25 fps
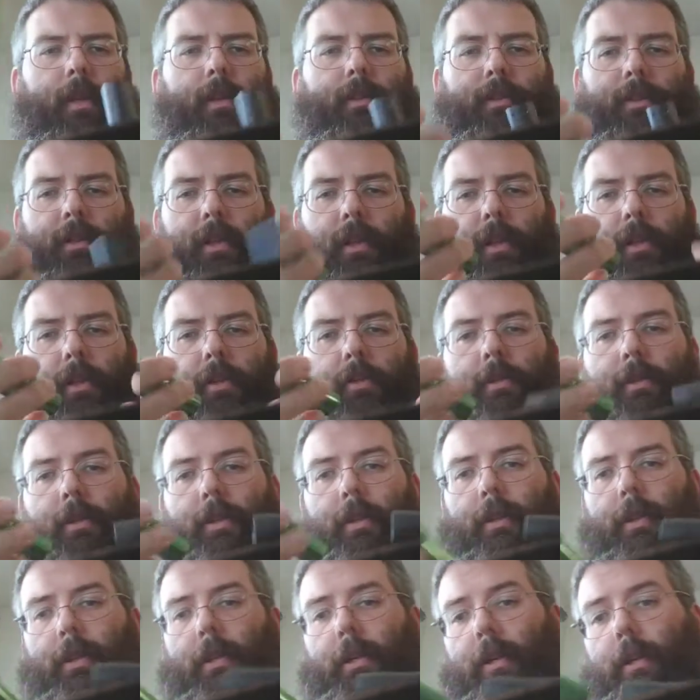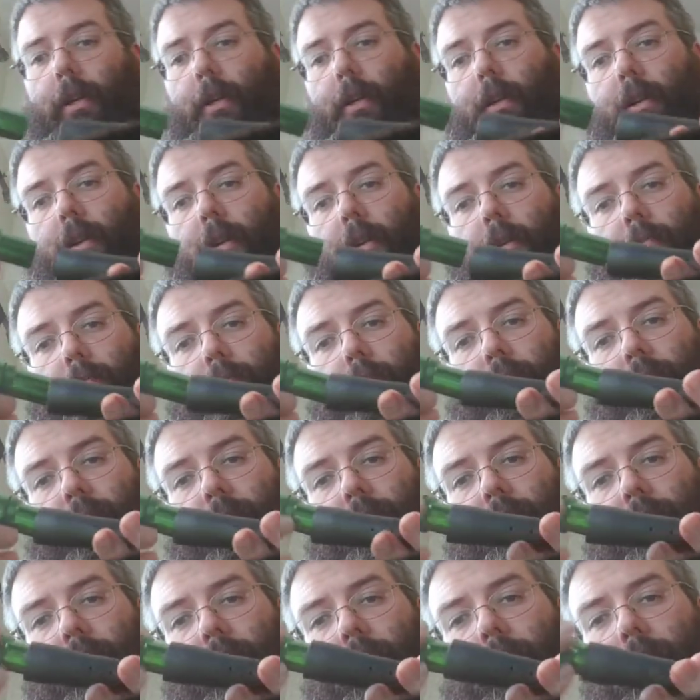So, put
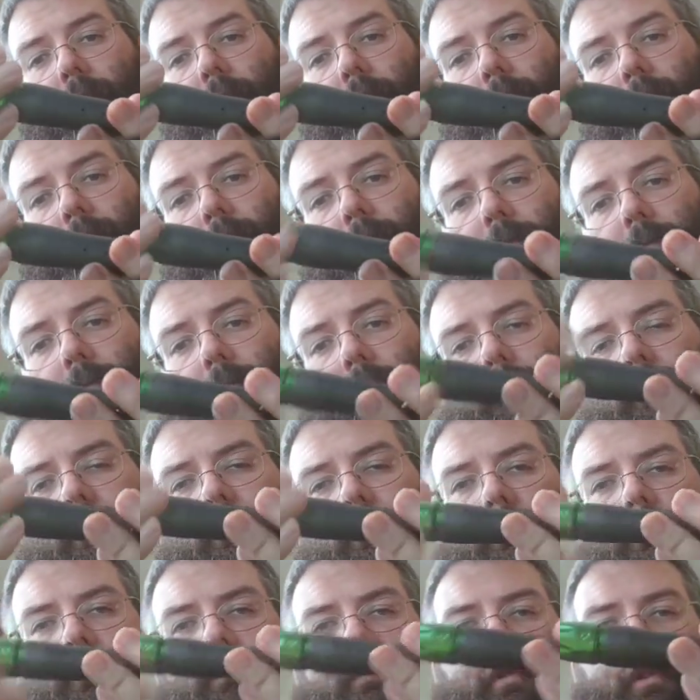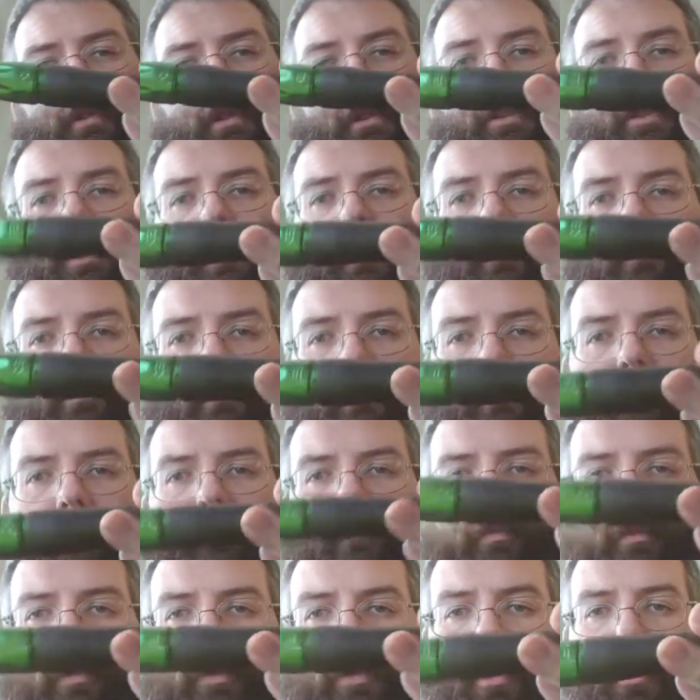this on, and just
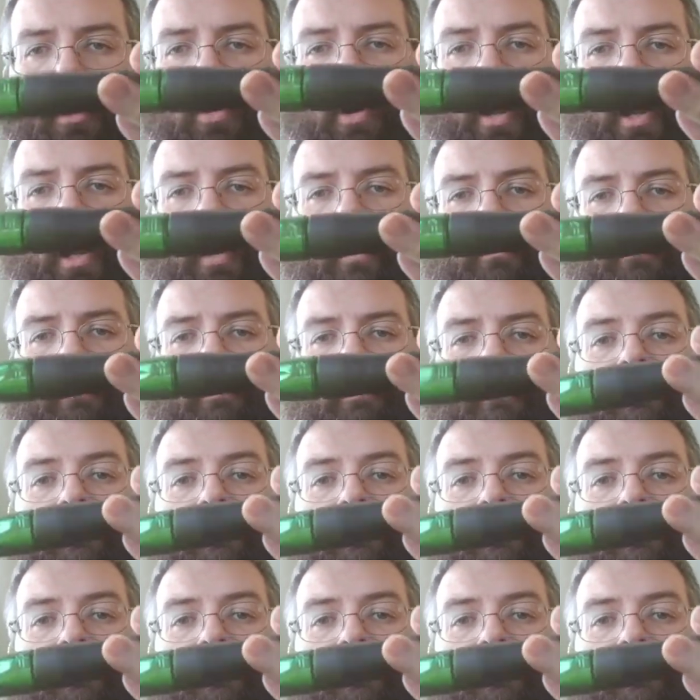screw it in.